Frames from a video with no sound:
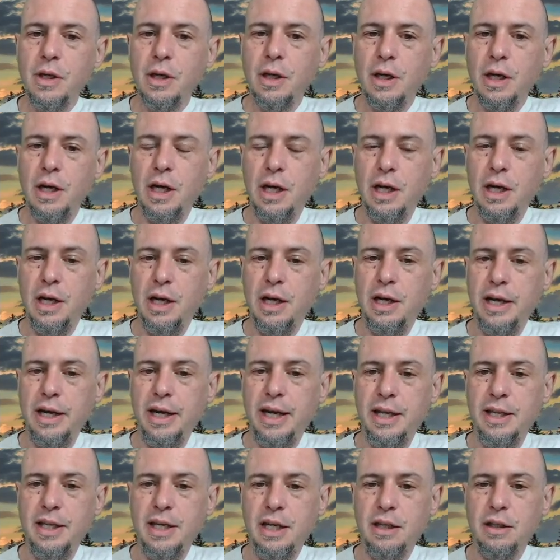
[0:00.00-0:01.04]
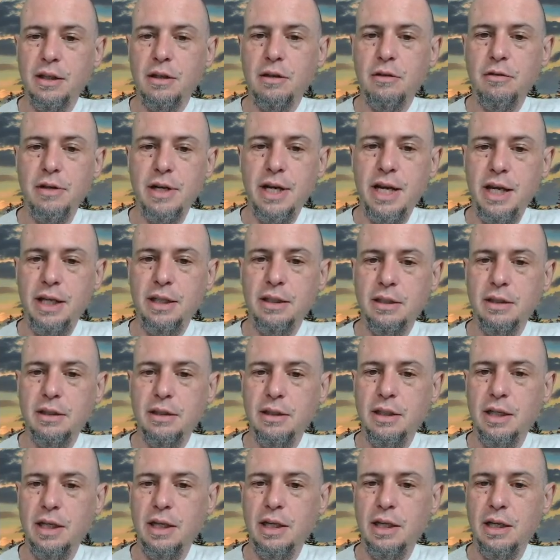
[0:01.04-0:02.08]
Uh, and then create
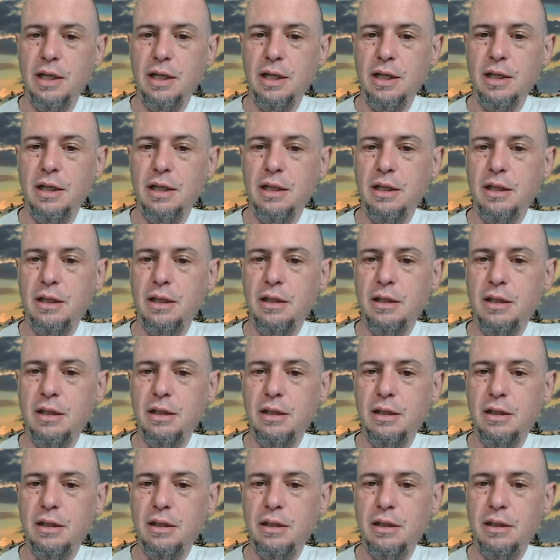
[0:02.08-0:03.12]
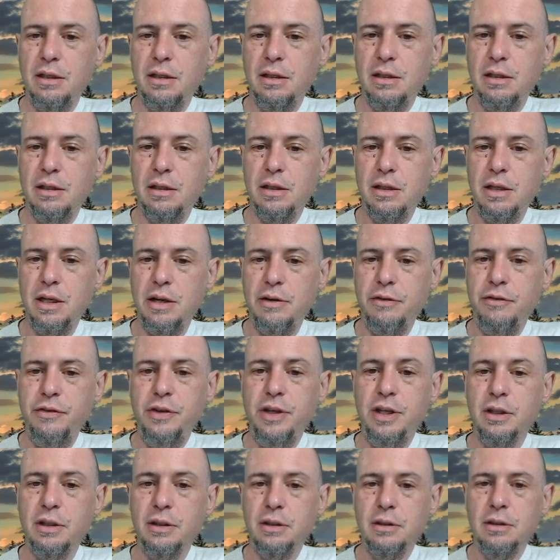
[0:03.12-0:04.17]
uh, a
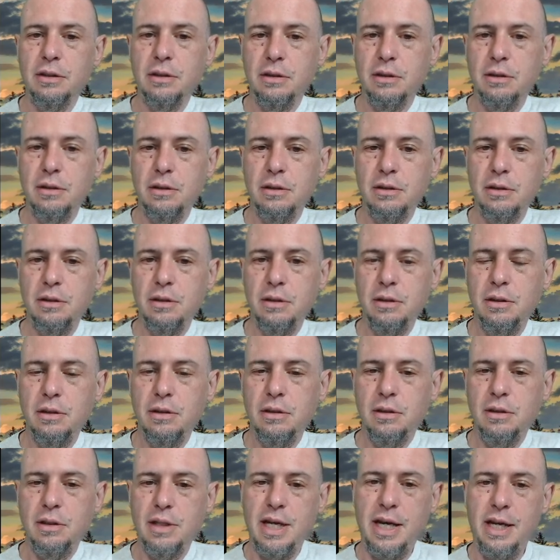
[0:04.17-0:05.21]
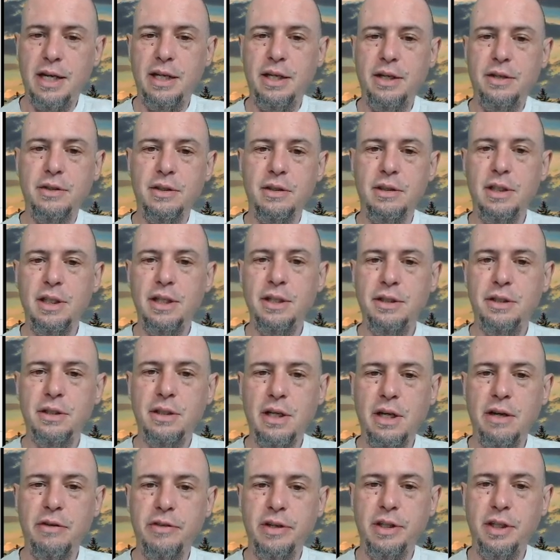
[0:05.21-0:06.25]
field that is a list
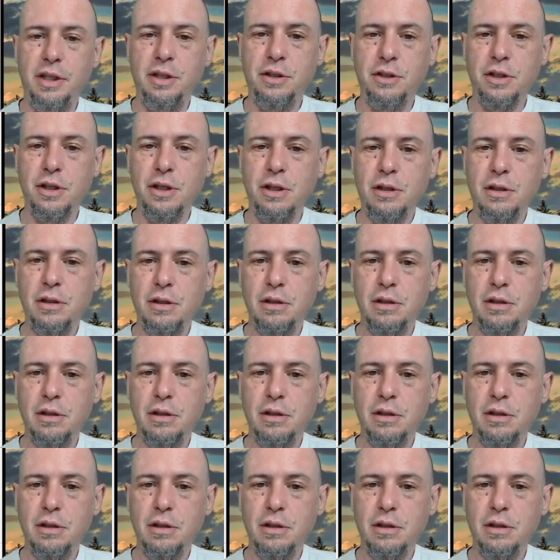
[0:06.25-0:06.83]
of integer.